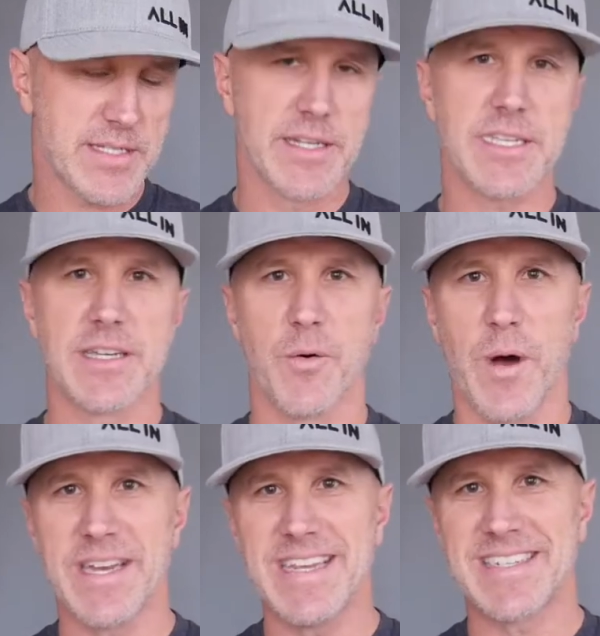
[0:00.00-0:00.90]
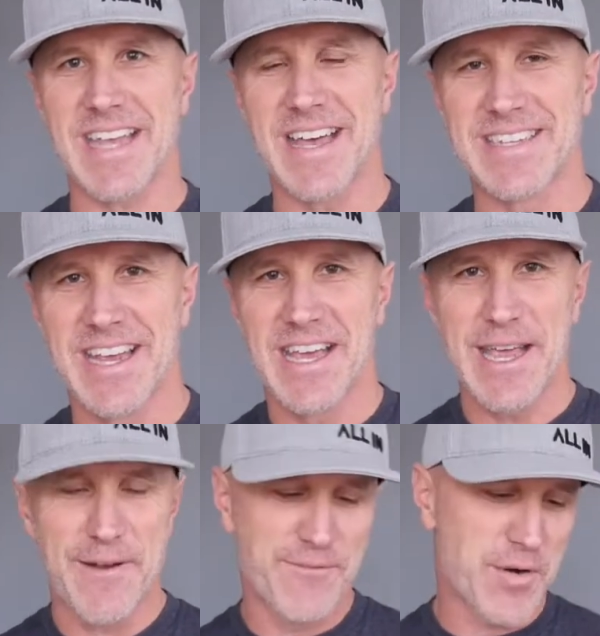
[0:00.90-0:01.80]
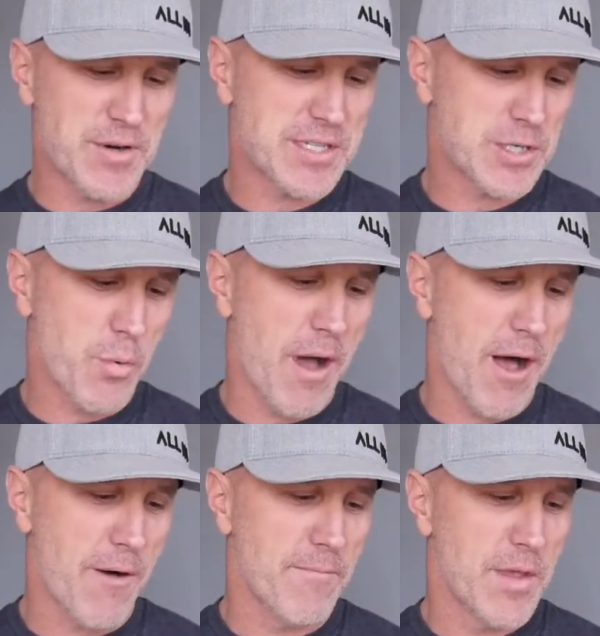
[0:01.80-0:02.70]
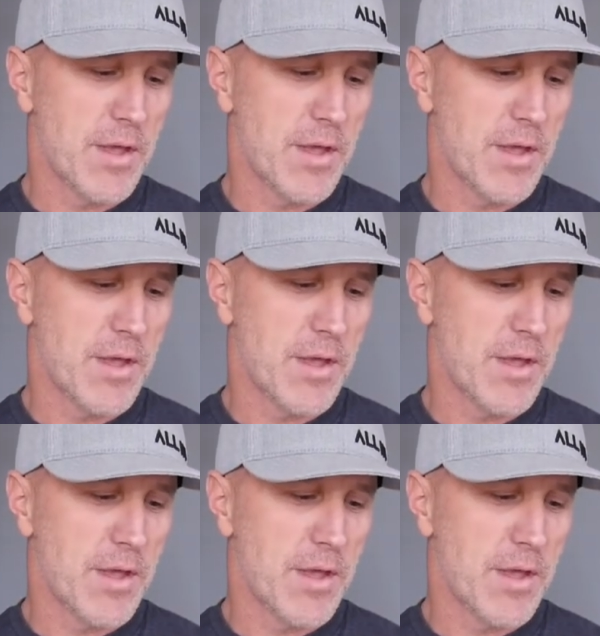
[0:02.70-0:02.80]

Listen to what he says in verse 12.